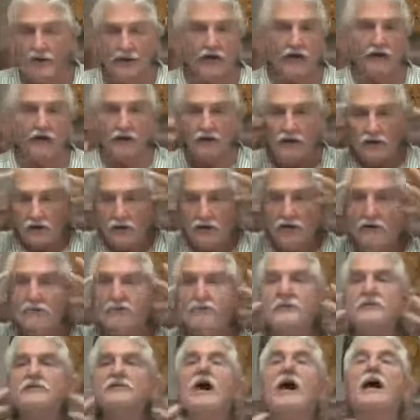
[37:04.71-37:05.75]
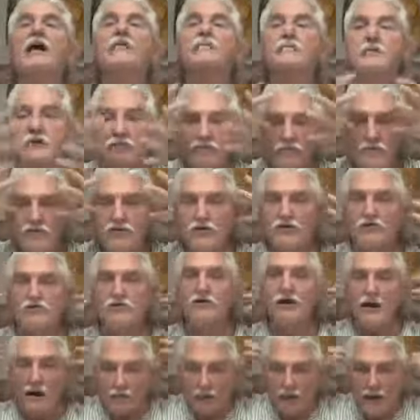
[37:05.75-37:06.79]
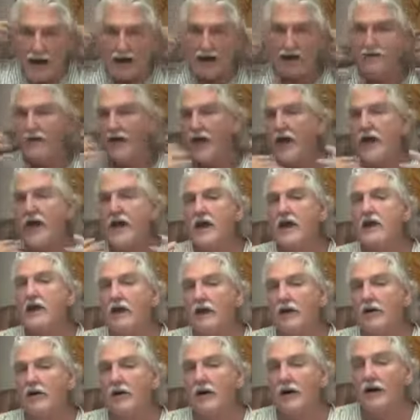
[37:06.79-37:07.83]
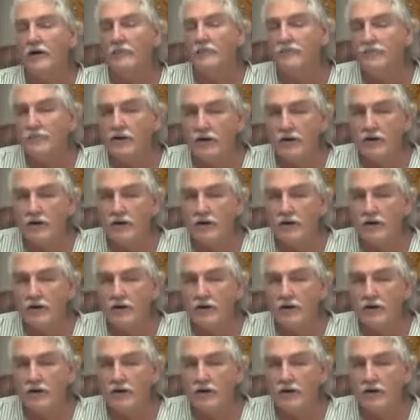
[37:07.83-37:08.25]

And your lymph has got to be moving up out of the head area.